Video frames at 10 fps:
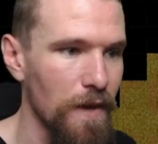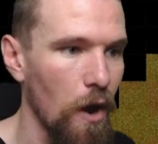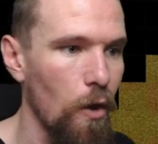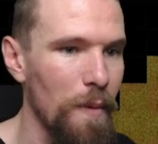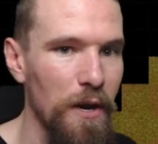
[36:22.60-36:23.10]

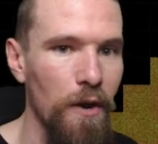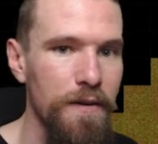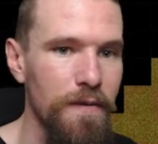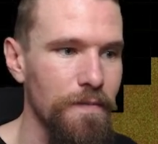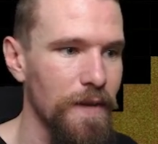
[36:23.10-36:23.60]
Oh my god.
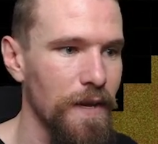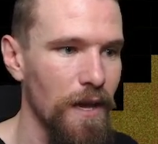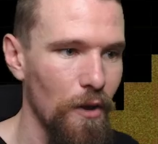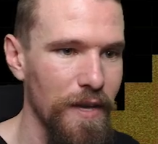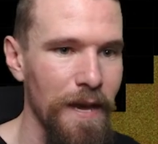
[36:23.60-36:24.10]

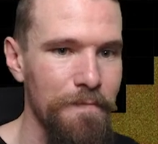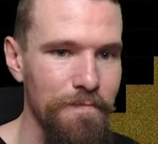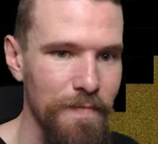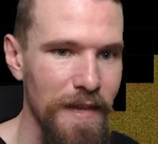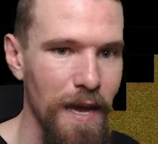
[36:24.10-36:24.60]
Okay,
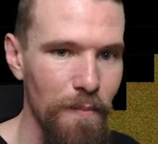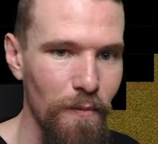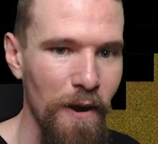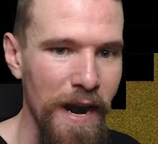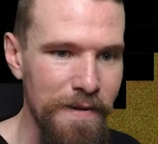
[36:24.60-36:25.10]
yeah,
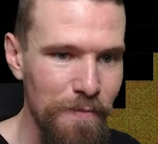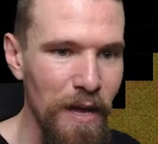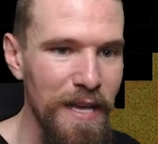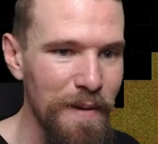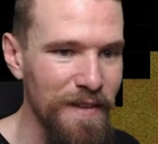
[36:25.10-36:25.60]
right. Well,
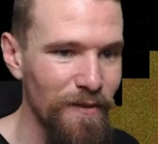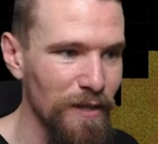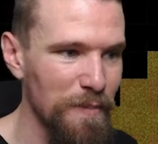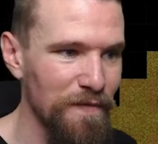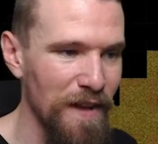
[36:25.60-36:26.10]
he made it there a
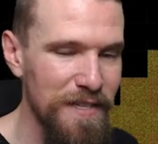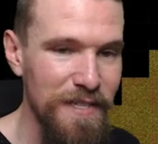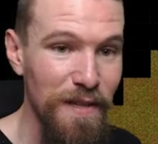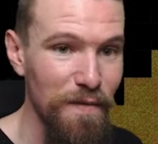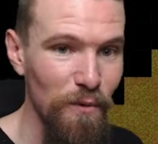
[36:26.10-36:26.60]
little bit
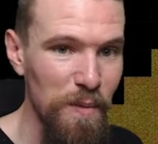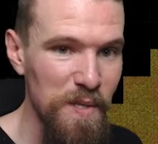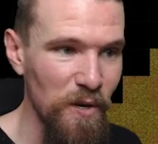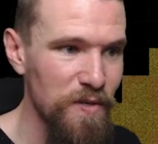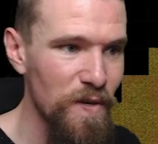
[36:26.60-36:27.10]
faster than I thought he was
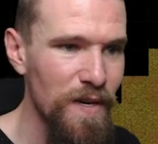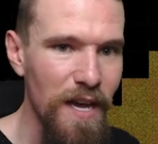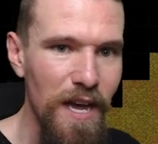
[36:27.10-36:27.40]
going to.